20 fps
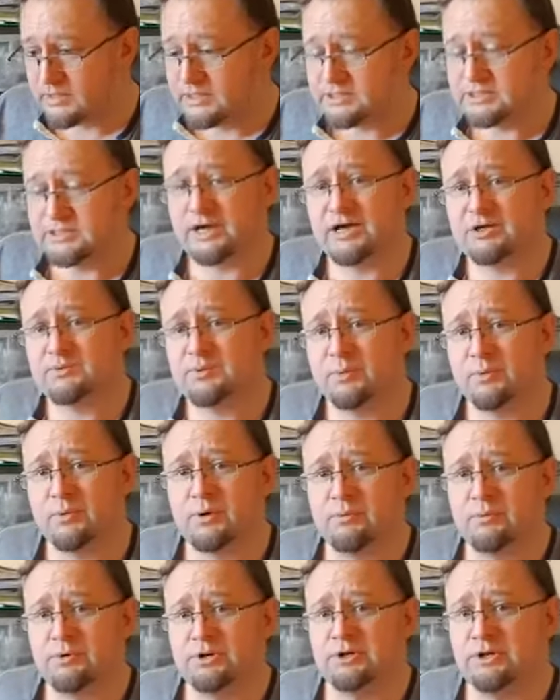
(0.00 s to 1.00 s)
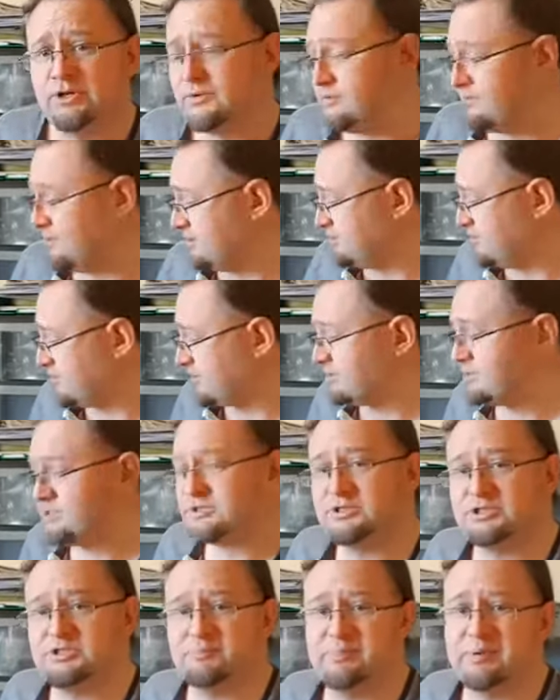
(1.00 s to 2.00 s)
So that's probably what I want to do with this, because it's
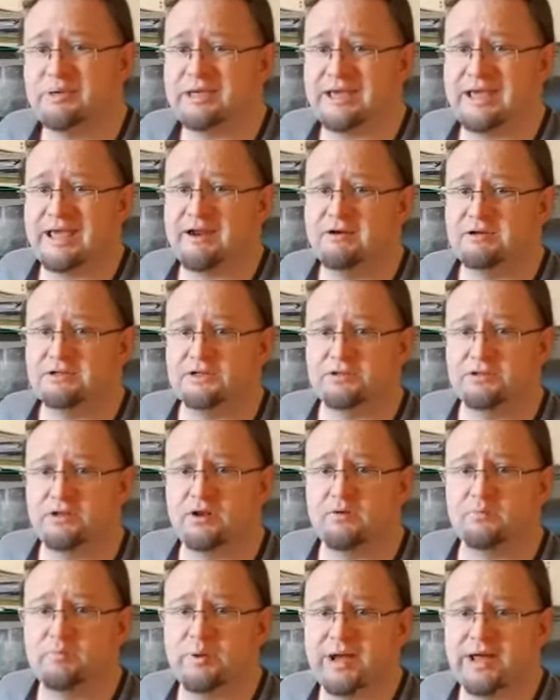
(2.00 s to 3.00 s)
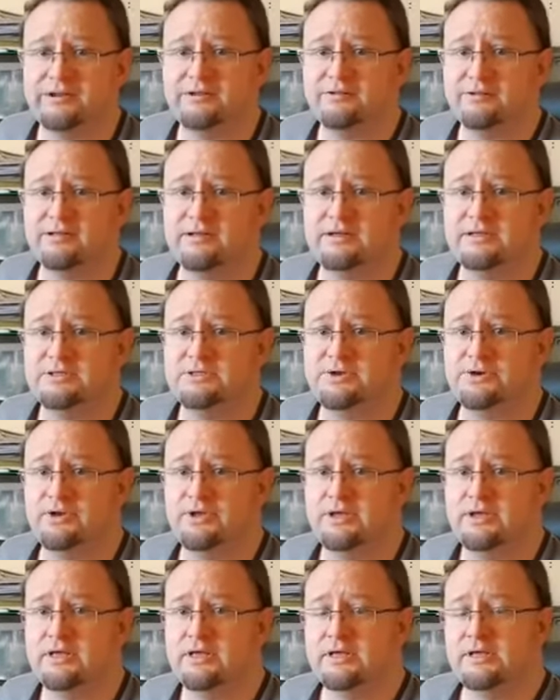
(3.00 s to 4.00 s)
such a big area. There's a lot of panel lines on
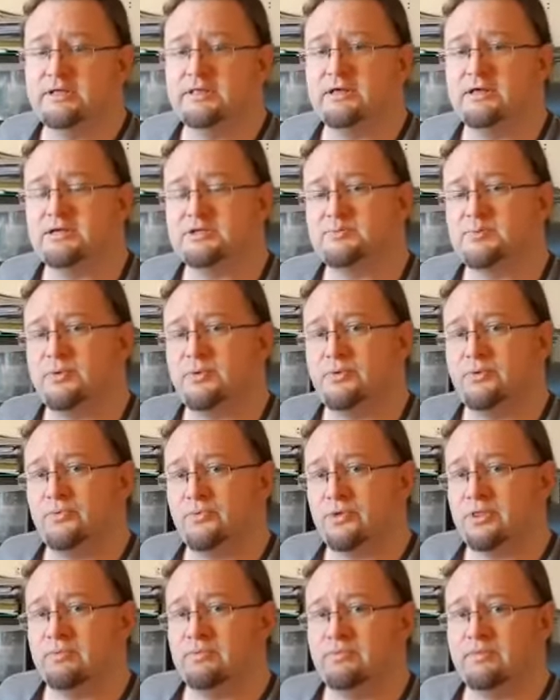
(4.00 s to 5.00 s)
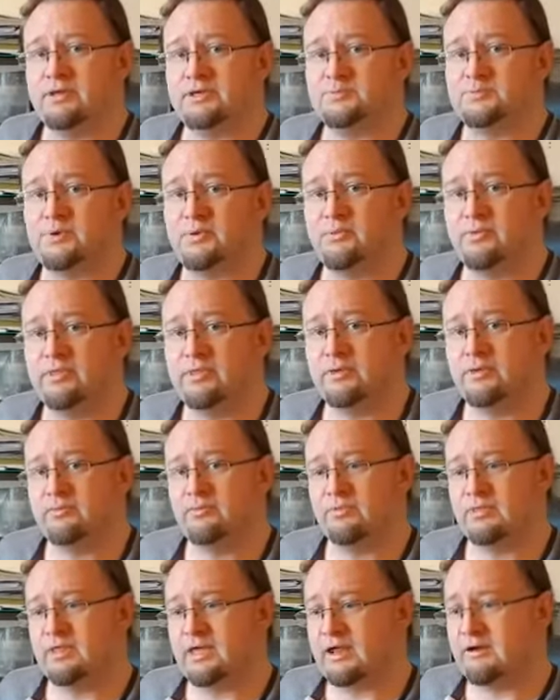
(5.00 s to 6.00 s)
it. That's probably
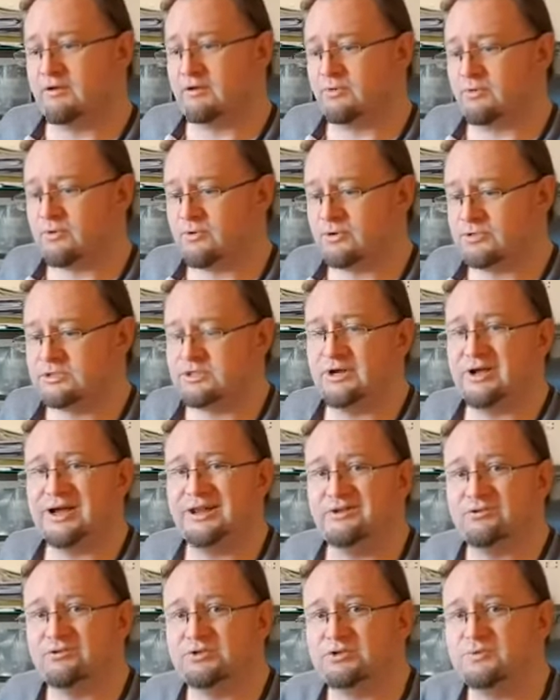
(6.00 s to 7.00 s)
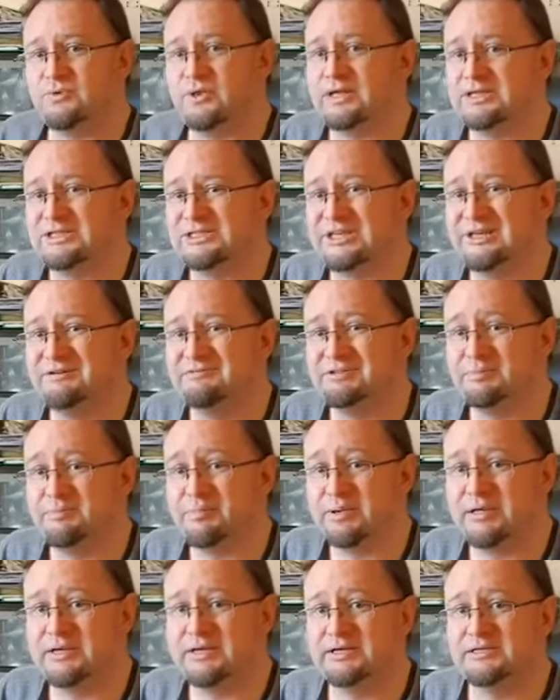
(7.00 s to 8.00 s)
the area I'm going to do. And also, it saves you
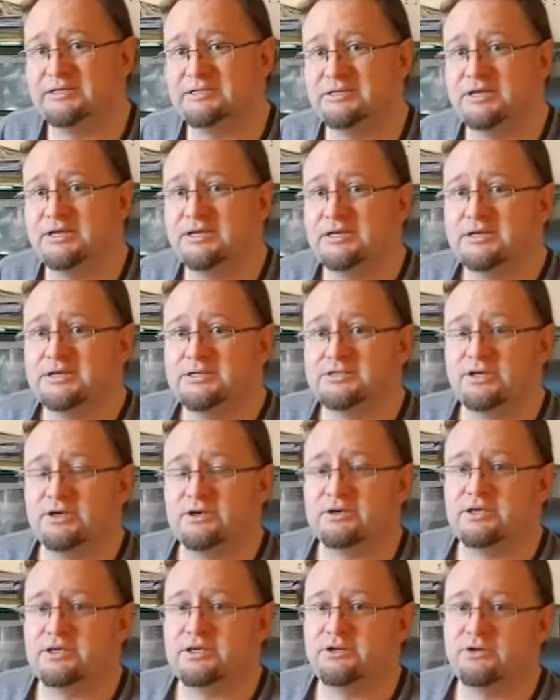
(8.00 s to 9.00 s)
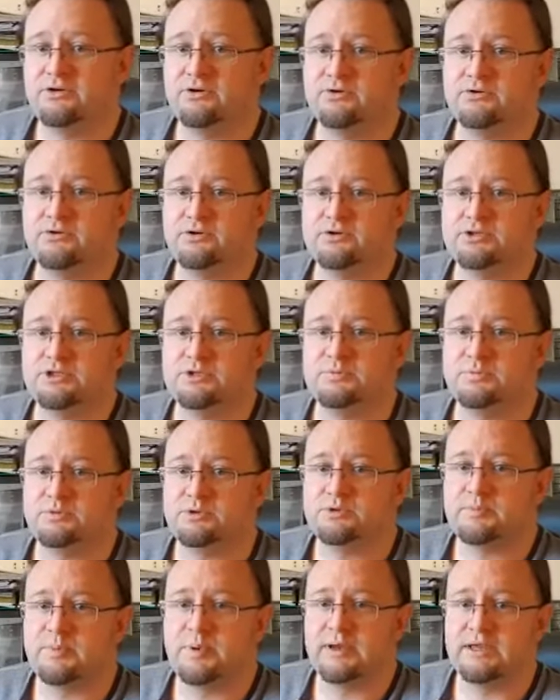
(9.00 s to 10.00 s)
paint, so you don't use as
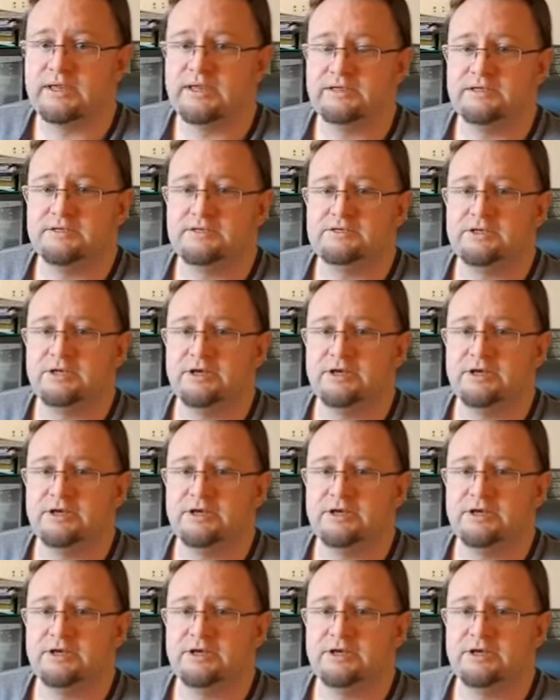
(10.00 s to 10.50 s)
much paint.